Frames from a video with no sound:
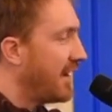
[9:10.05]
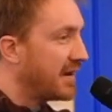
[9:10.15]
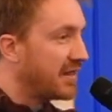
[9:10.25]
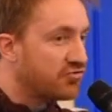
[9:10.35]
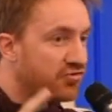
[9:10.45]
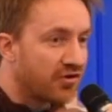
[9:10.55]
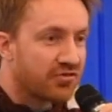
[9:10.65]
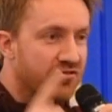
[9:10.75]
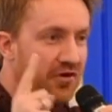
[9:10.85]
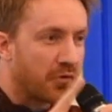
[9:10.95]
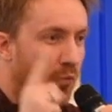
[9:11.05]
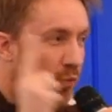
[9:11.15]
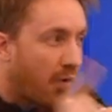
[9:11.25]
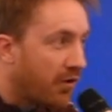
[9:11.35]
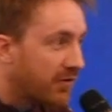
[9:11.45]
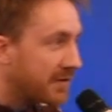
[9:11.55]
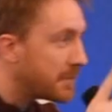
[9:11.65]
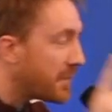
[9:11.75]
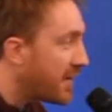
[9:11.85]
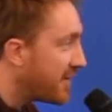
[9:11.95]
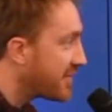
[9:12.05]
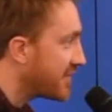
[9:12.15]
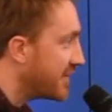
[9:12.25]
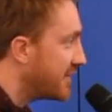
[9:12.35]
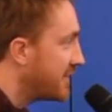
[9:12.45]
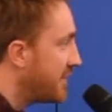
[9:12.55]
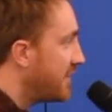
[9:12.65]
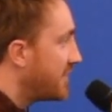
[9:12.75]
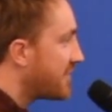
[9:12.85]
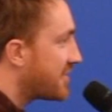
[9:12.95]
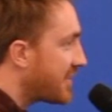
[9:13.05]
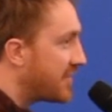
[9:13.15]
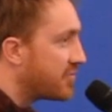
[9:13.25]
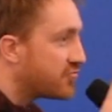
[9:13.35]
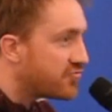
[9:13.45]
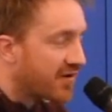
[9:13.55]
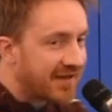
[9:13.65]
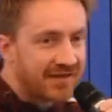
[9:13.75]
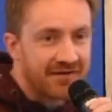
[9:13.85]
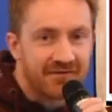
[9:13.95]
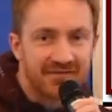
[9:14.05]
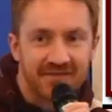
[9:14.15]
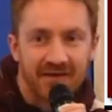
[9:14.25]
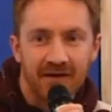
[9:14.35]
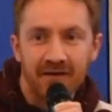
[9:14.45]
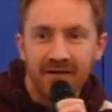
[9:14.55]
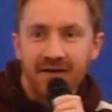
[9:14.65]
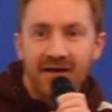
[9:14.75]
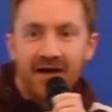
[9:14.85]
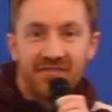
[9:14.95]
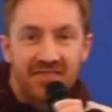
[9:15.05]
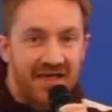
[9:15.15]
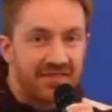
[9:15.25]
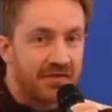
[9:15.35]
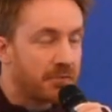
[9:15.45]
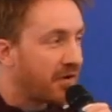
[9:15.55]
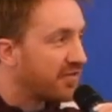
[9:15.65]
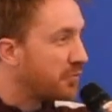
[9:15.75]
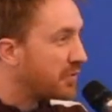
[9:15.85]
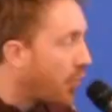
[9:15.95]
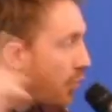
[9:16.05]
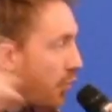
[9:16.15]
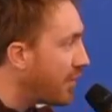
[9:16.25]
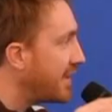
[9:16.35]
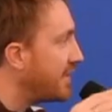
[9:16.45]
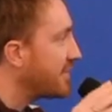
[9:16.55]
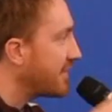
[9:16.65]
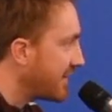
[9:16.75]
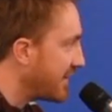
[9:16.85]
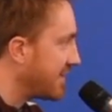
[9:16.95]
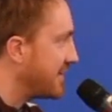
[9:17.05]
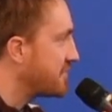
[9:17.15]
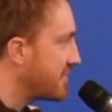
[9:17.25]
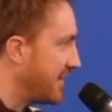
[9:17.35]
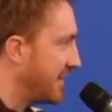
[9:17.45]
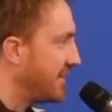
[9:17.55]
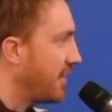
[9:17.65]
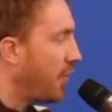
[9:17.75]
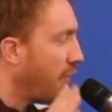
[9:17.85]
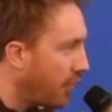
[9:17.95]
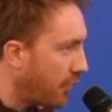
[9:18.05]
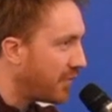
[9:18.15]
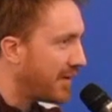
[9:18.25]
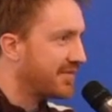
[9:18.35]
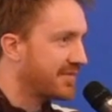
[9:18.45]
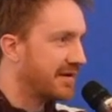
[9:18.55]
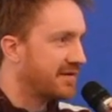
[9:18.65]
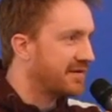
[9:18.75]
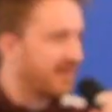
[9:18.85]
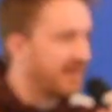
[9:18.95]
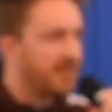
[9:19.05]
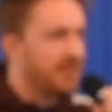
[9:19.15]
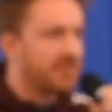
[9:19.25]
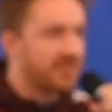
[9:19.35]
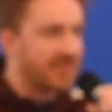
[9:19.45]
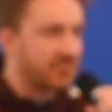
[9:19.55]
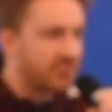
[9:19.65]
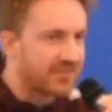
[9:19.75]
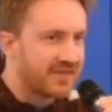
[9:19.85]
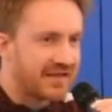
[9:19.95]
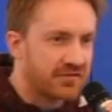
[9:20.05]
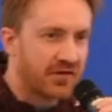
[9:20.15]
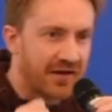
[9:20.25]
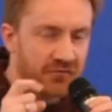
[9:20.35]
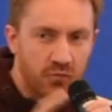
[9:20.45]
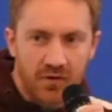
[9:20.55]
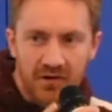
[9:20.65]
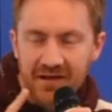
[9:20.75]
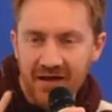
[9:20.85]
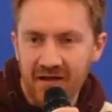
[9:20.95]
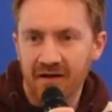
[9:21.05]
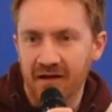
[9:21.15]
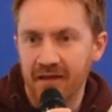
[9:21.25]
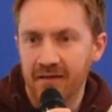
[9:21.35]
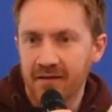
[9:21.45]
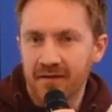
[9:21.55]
And it just took one person to say the right answer, and then the person would always get it right. Always get it right. Because they just needed to have one ally.